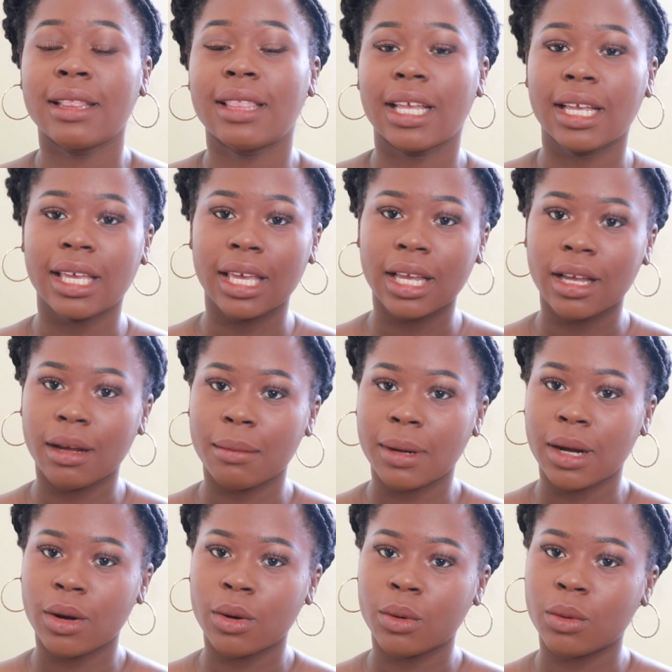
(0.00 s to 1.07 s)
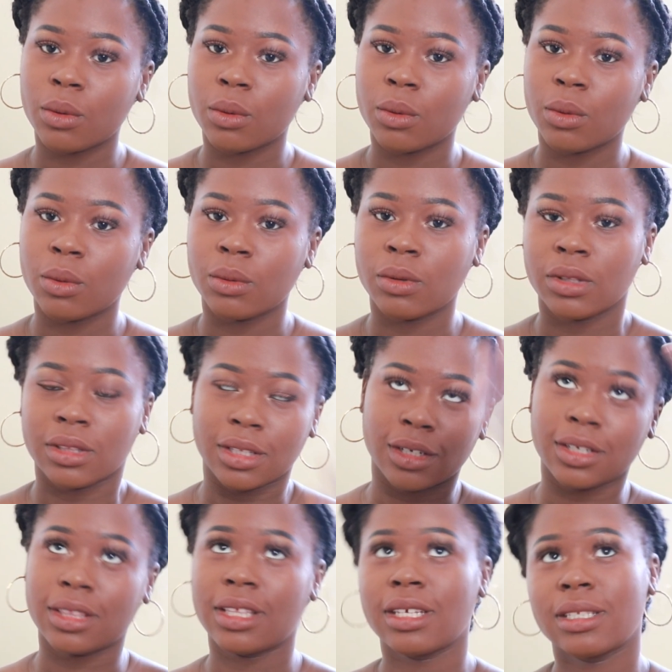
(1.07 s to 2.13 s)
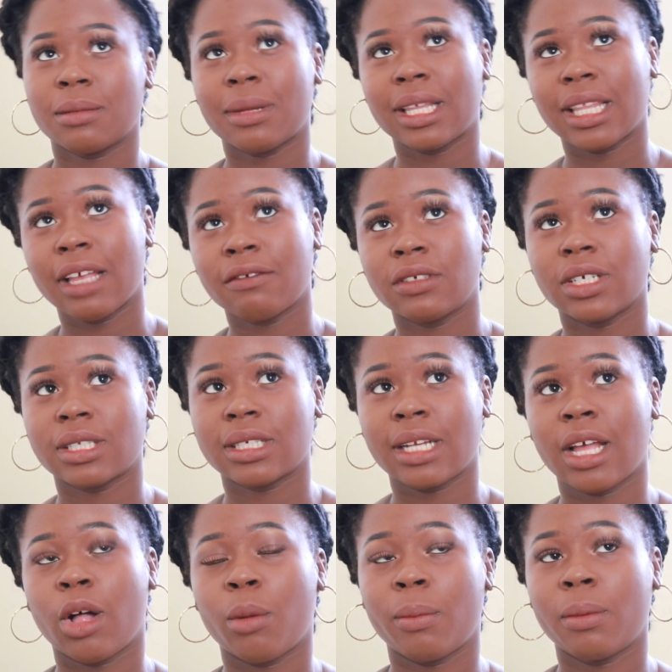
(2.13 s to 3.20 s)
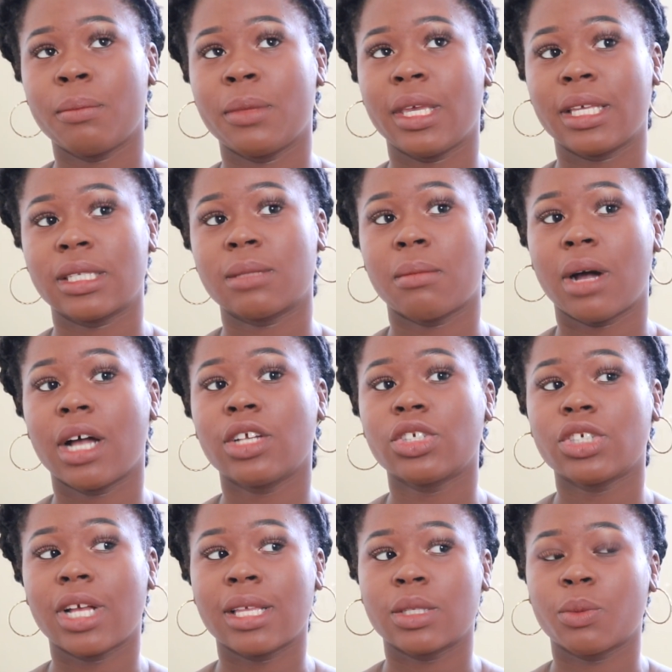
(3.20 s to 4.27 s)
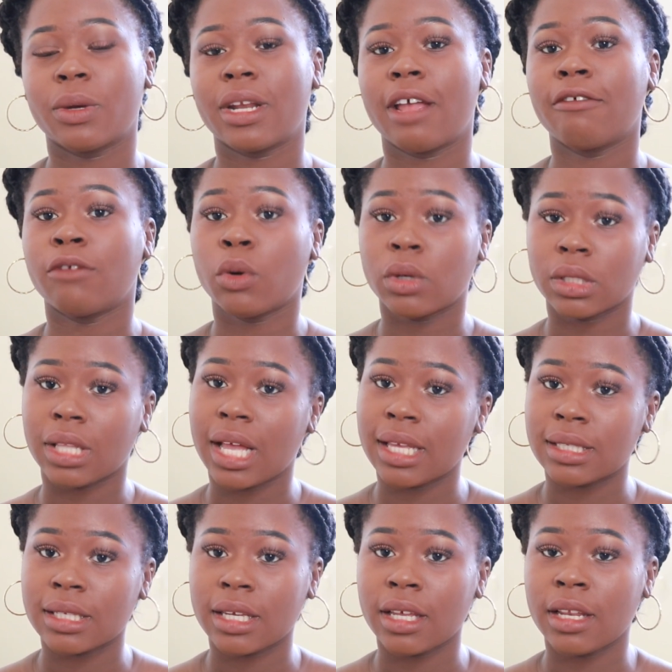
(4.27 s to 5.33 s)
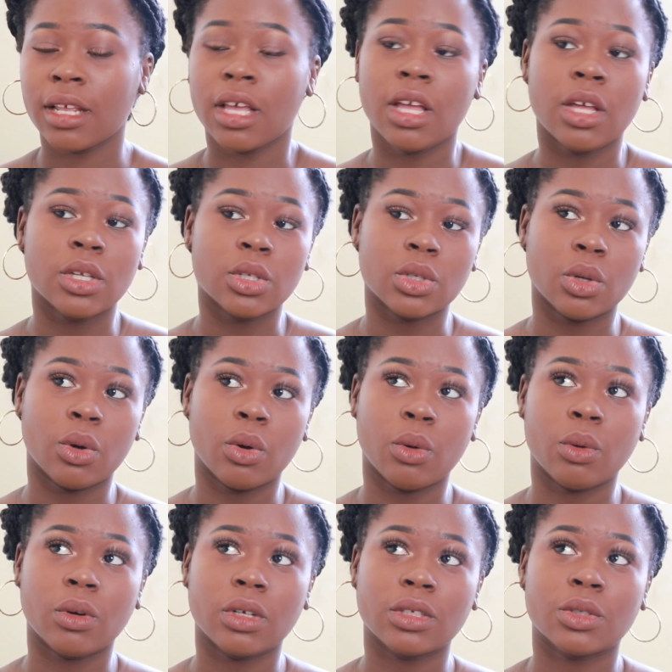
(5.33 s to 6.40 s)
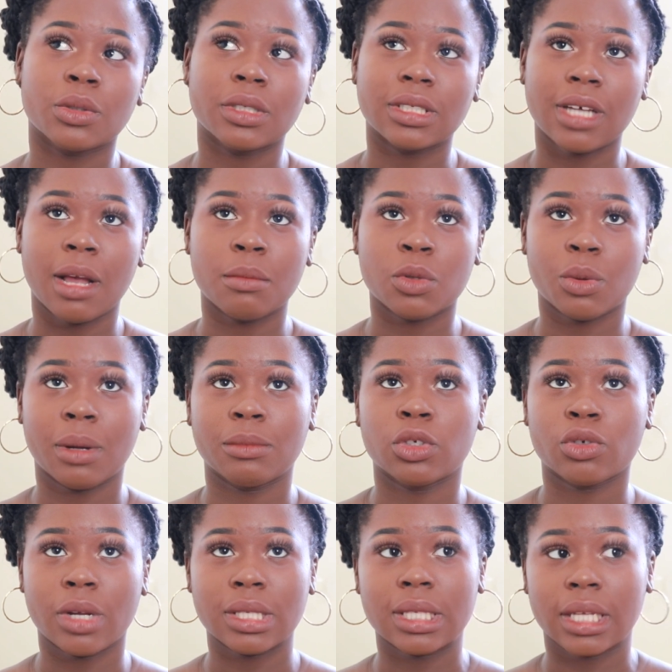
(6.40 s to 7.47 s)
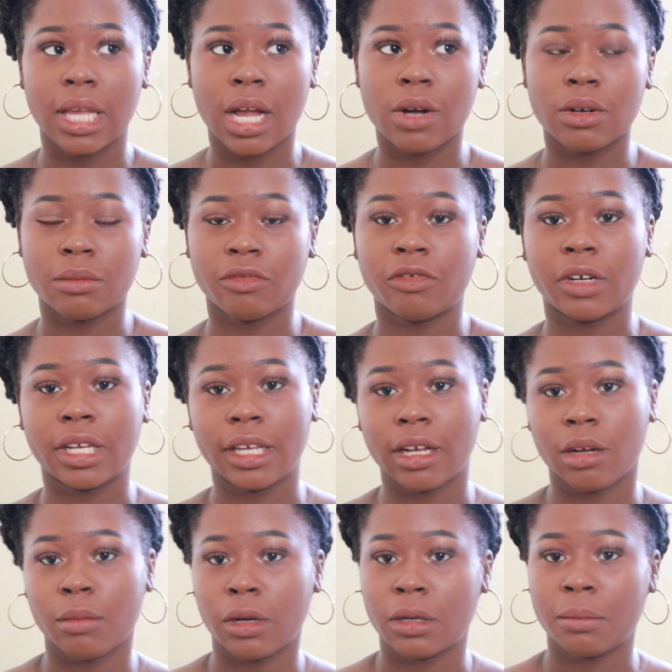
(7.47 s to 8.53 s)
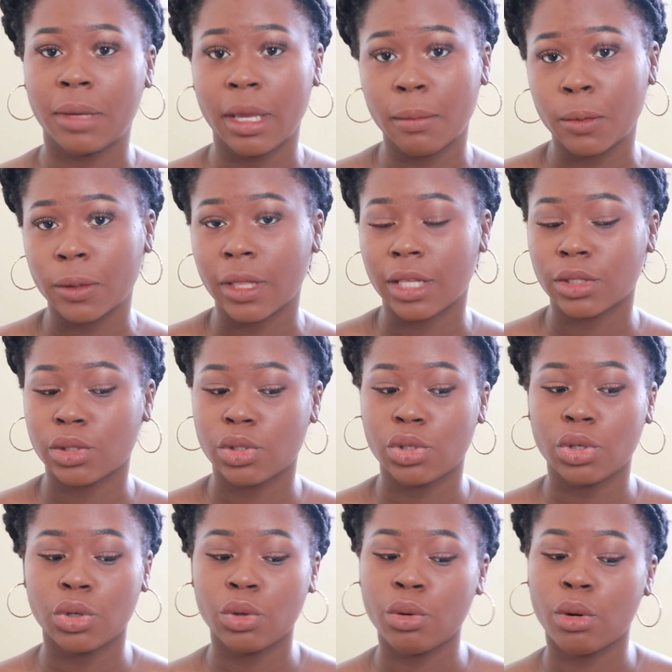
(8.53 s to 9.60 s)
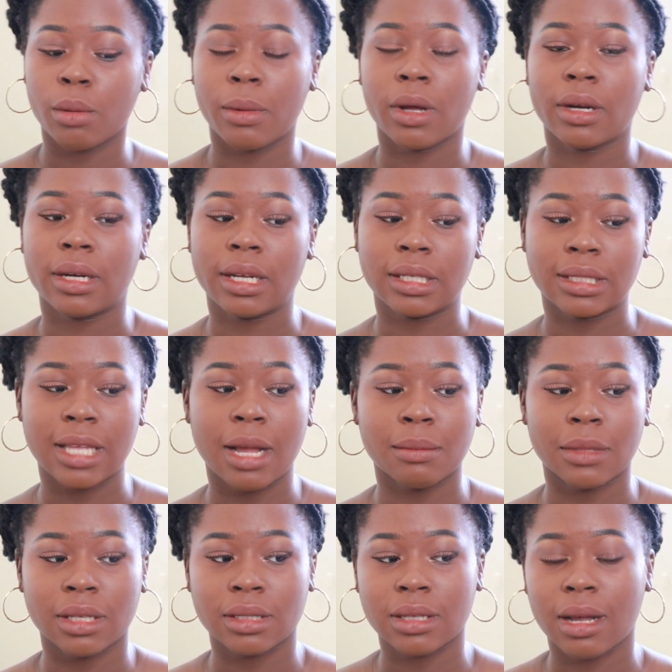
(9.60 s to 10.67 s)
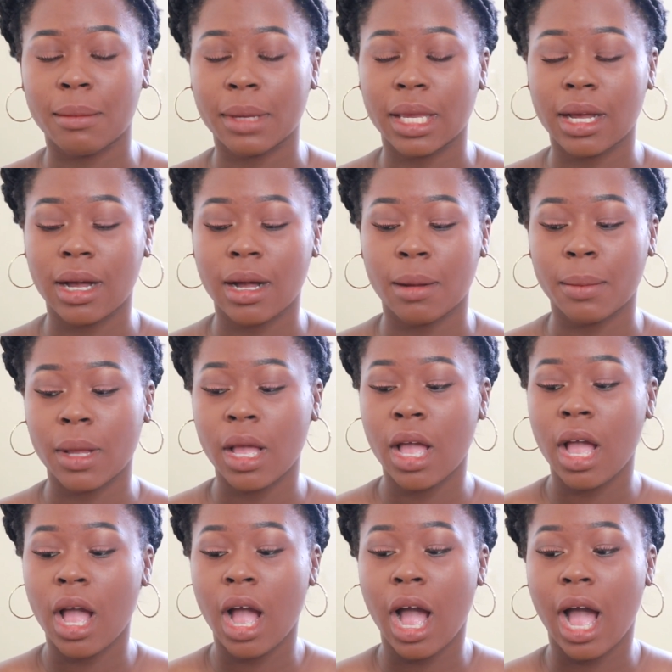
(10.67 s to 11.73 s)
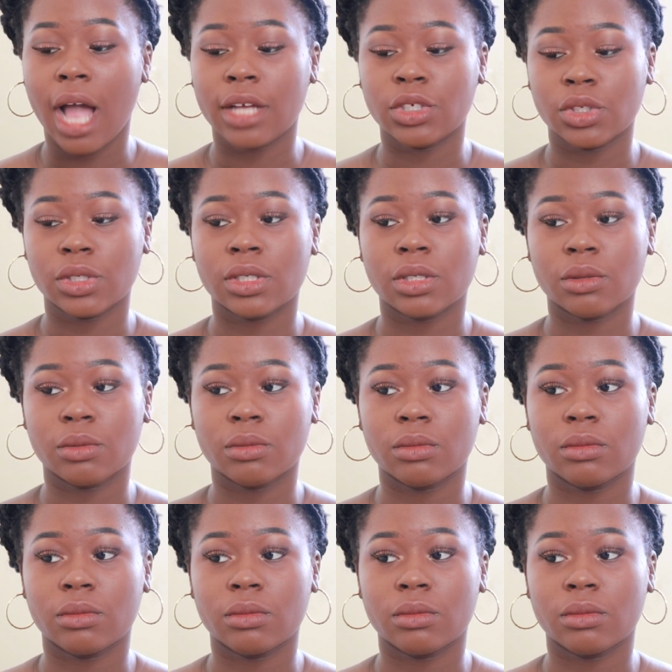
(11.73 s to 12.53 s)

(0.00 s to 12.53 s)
thinking about the good things in my life doesn't help me as much as when I vocalize it. So during times when I'm stressing out, I'm freaking out about a paper that's due or about an exam that's coming up, I just